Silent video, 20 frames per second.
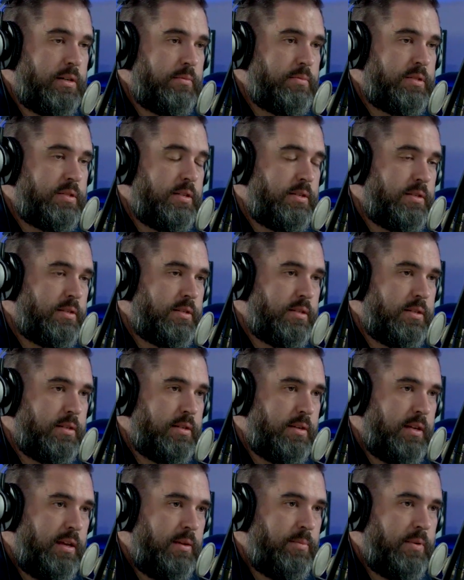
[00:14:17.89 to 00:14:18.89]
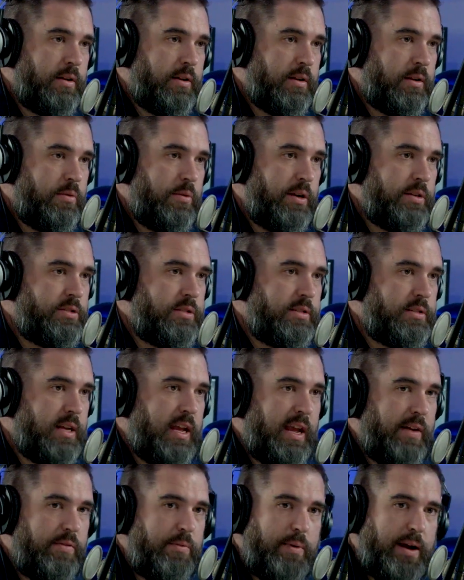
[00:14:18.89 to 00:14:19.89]
Send us an email at
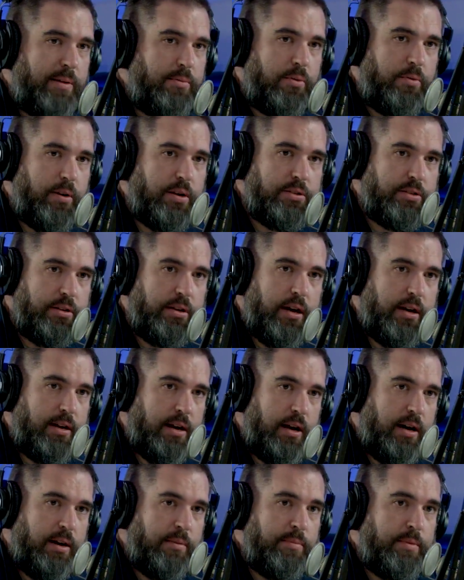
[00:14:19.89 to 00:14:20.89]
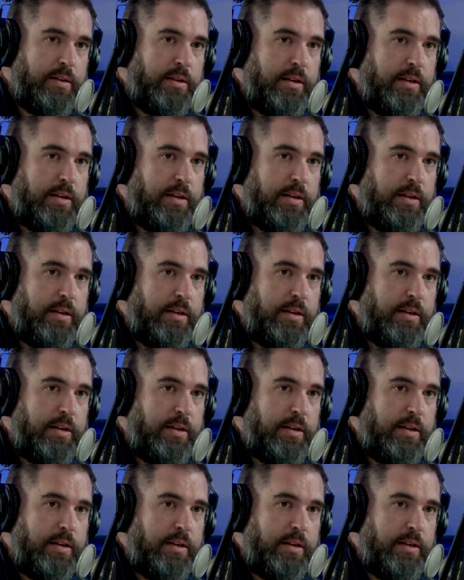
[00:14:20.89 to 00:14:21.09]
questions@haveabiblequestion.com.